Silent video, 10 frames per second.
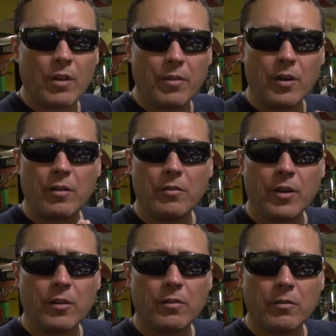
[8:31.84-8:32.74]

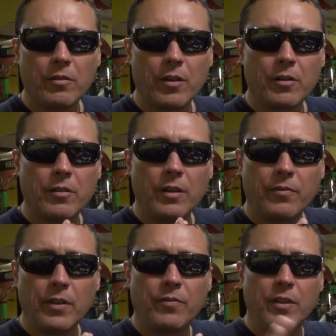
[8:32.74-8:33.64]

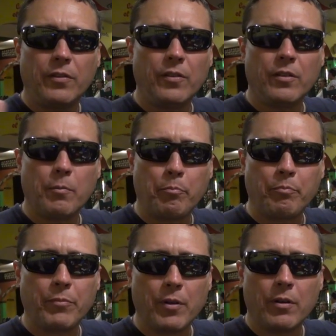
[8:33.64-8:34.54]
If this is the
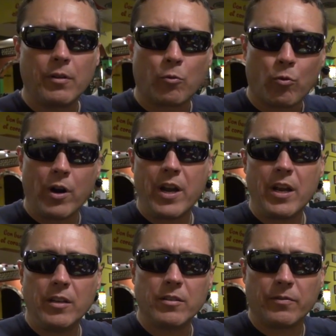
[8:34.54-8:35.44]

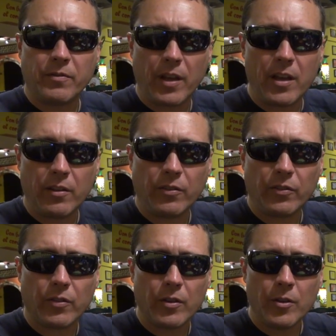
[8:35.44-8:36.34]
range of
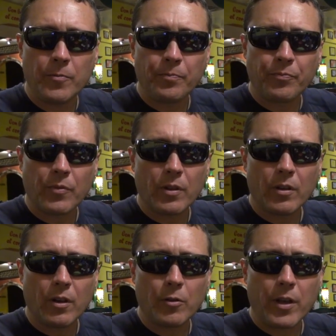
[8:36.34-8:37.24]
tastes,
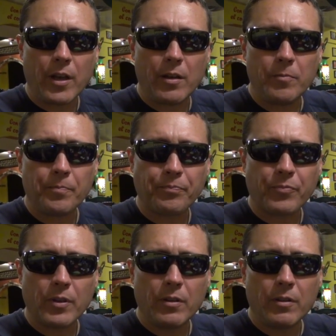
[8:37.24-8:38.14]
okay,
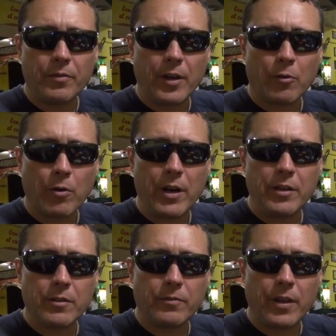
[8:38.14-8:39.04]
their
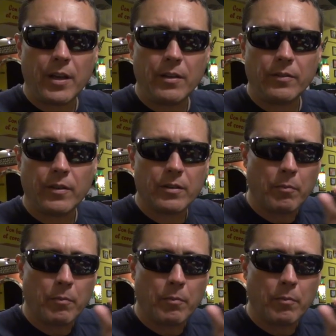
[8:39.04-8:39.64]
range of taste is